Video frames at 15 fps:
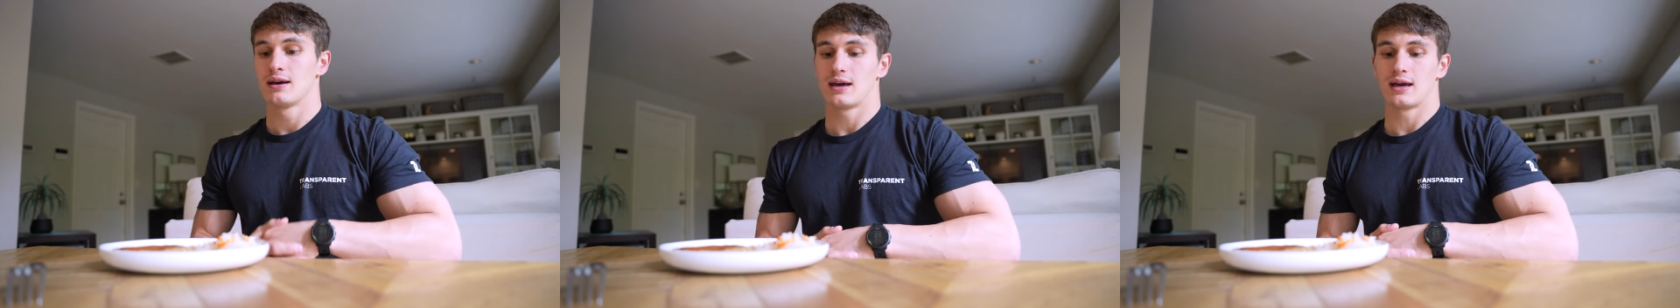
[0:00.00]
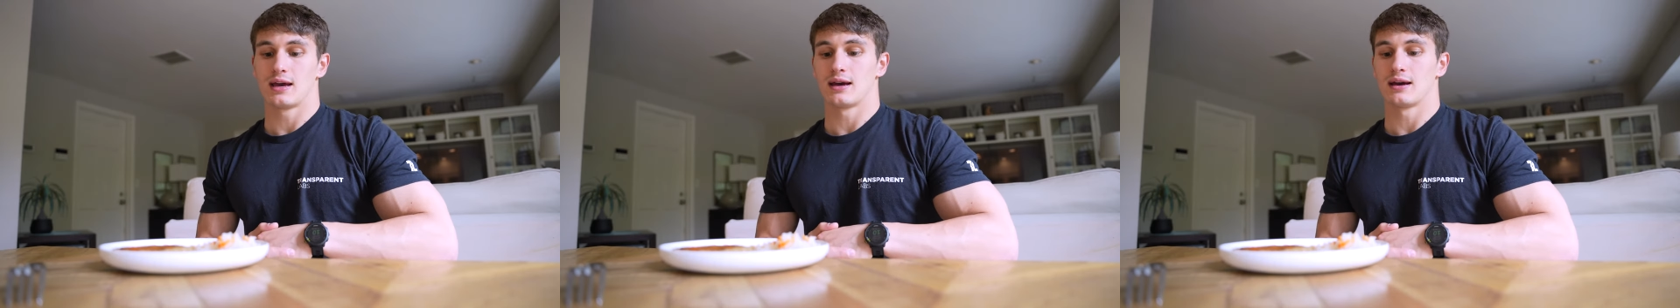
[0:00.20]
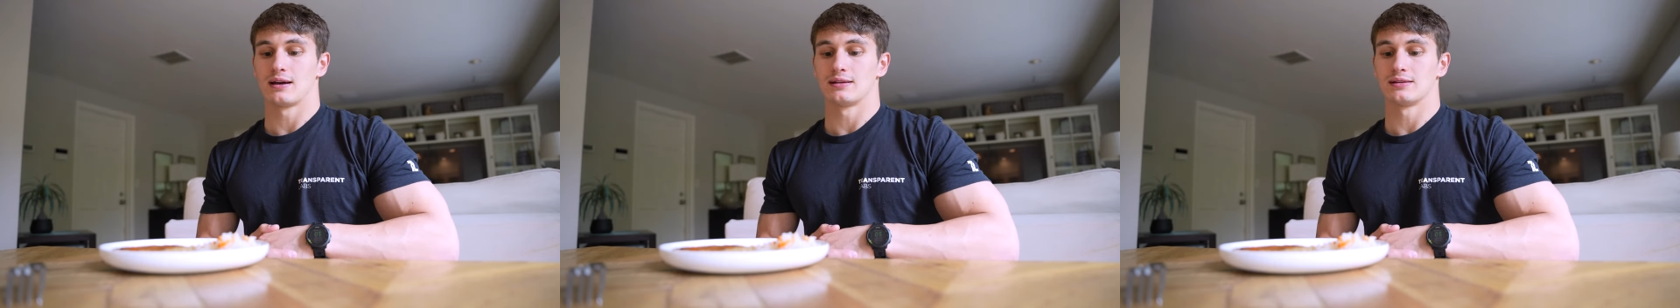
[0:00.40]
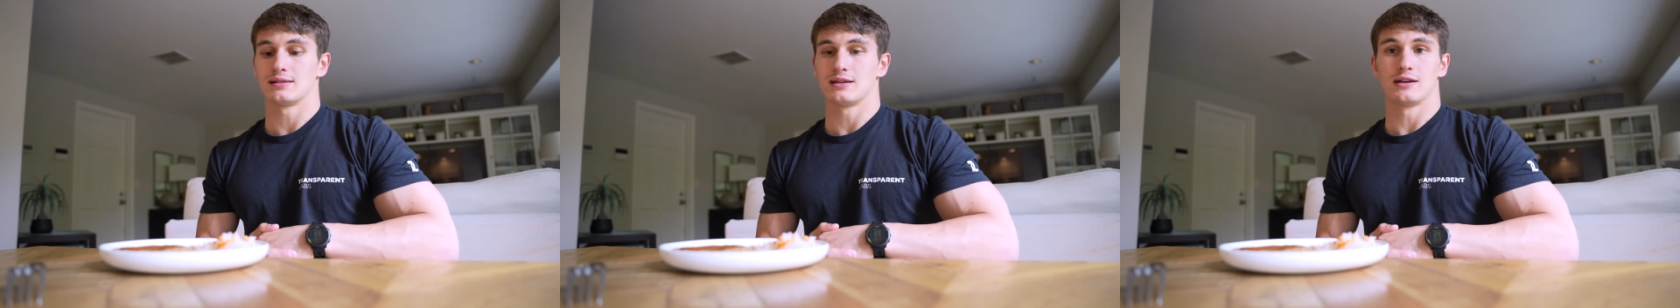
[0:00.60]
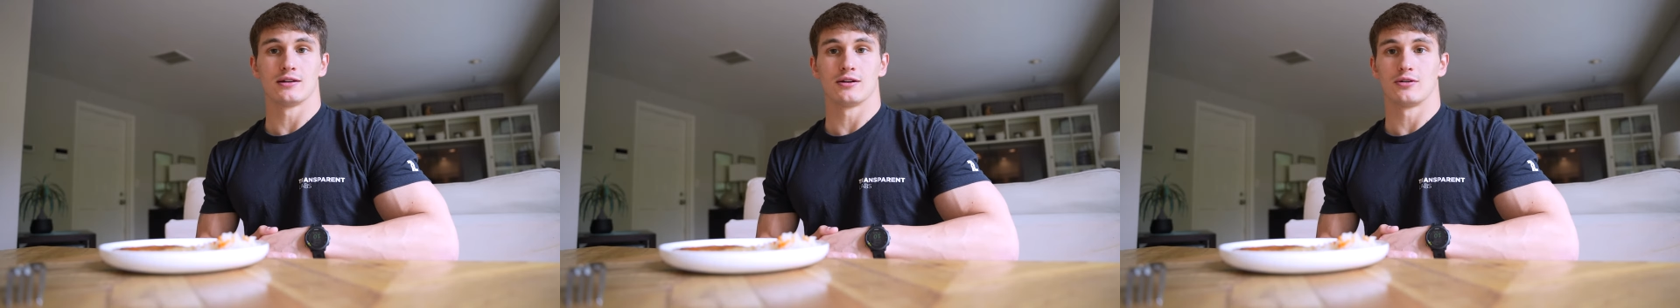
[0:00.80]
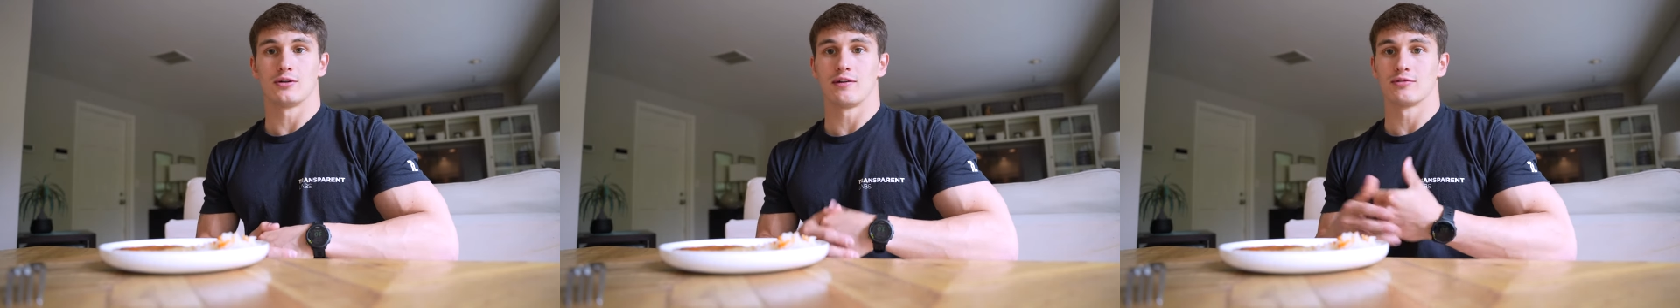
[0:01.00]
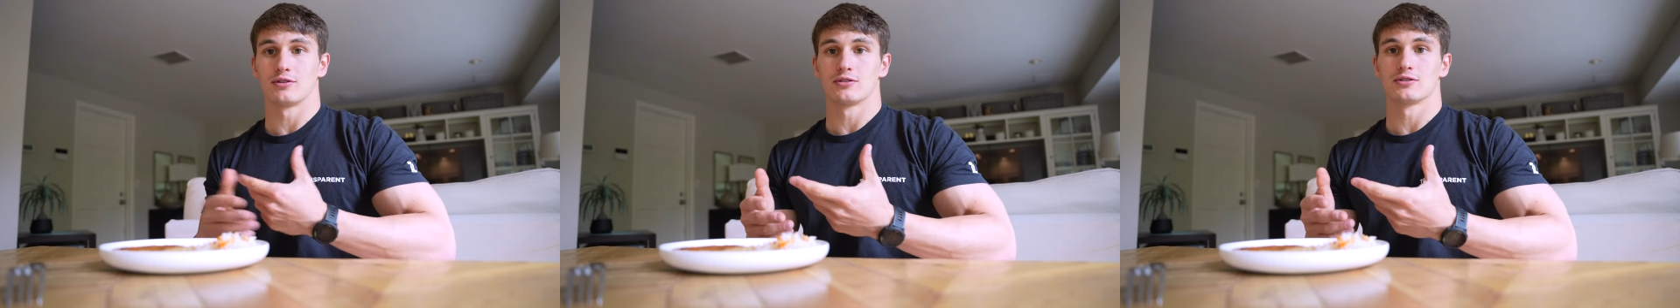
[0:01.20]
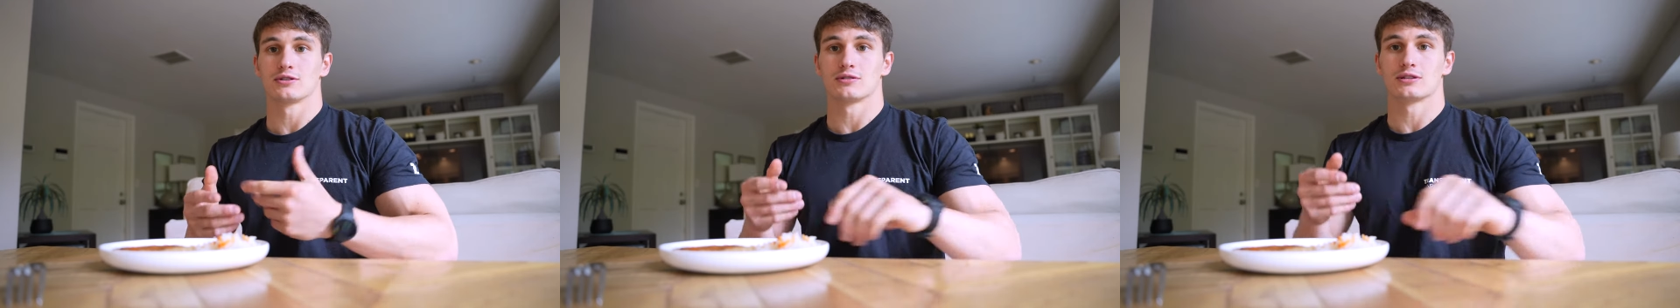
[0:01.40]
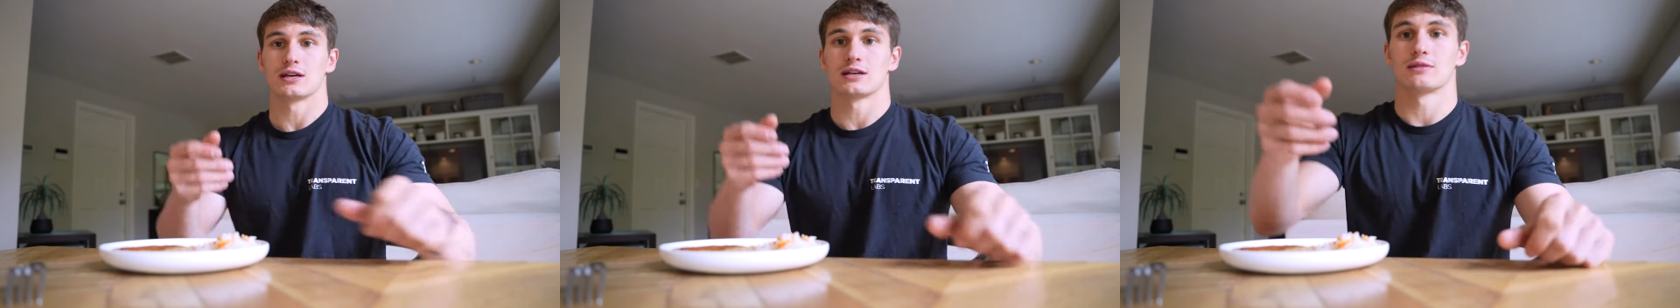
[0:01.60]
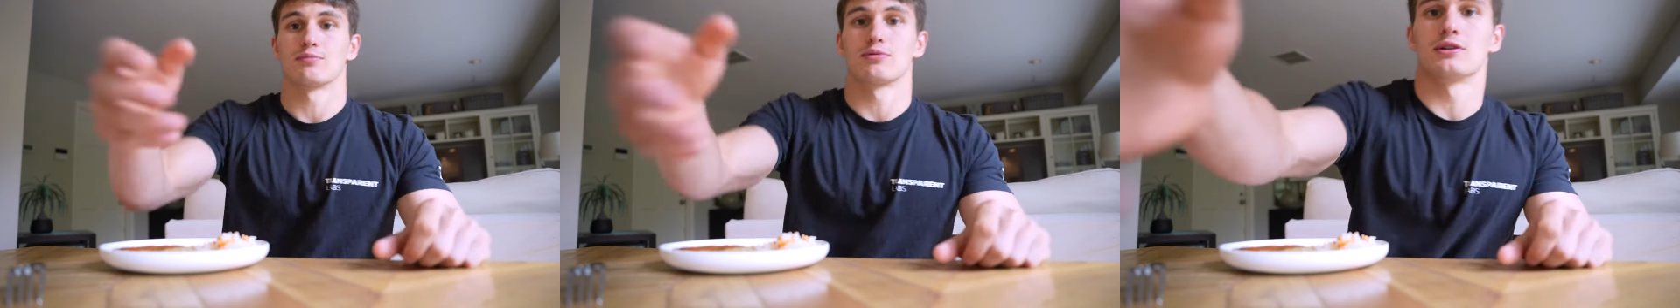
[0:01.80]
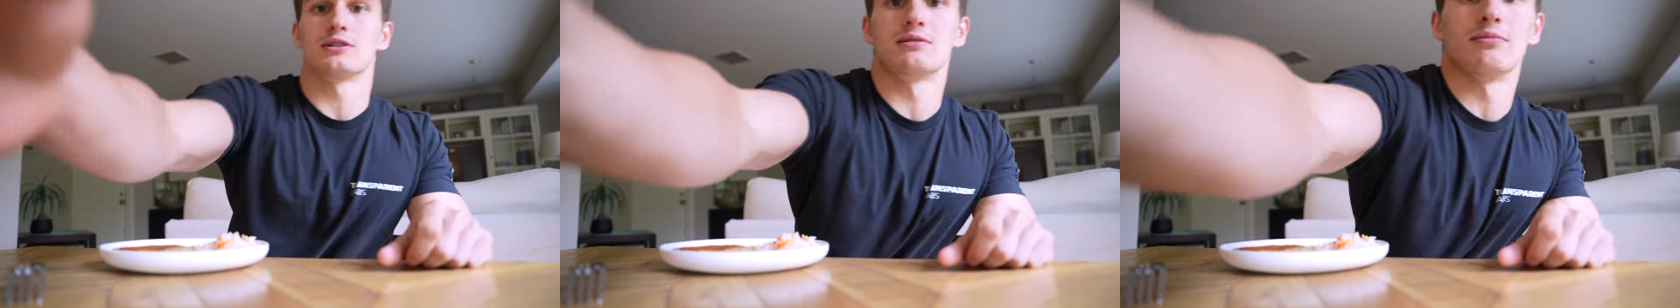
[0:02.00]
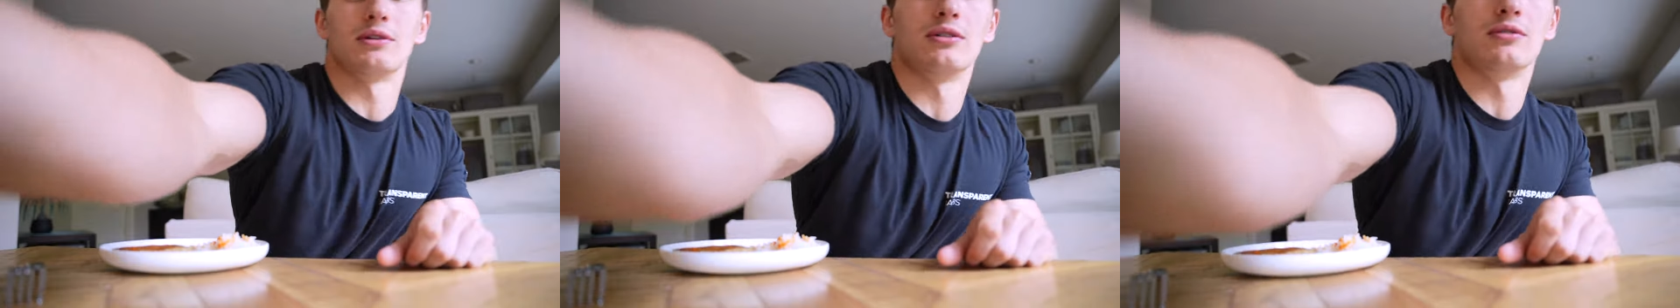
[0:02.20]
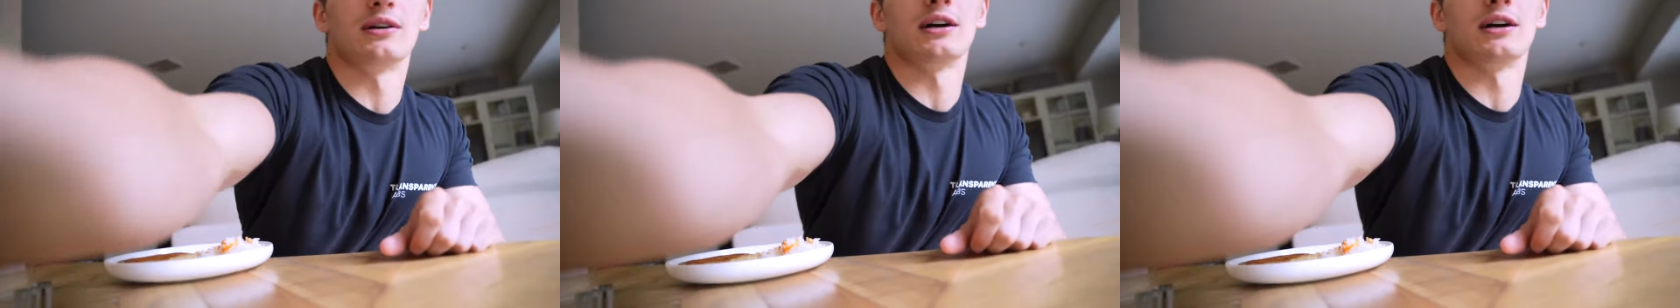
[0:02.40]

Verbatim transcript: And you know, even though this looks like a prison meal,